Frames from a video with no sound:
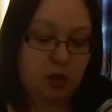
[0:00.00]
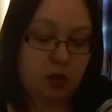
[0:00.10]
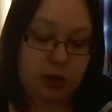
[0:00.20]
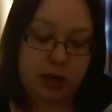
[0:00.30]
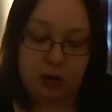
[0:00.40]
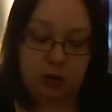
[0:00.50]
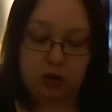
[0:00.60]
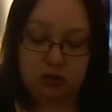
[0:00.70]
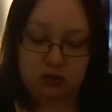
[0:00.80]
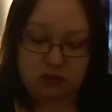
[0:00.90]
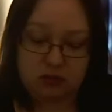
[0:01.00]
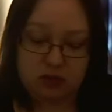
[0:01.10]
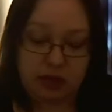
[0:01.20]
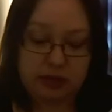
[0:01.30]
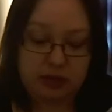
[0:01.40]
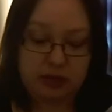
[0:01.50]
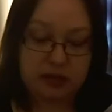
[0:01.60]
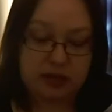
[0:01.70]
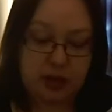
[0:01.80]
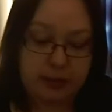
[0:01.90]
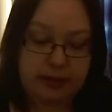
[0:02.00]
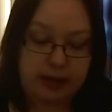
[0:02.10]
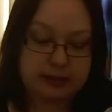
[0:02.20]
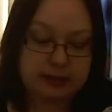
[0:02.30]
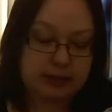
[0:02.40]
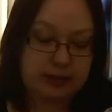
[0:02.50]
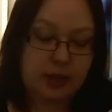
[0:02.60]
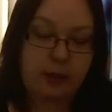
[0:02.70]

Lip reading: Guilo, I think that's how you pronounce it,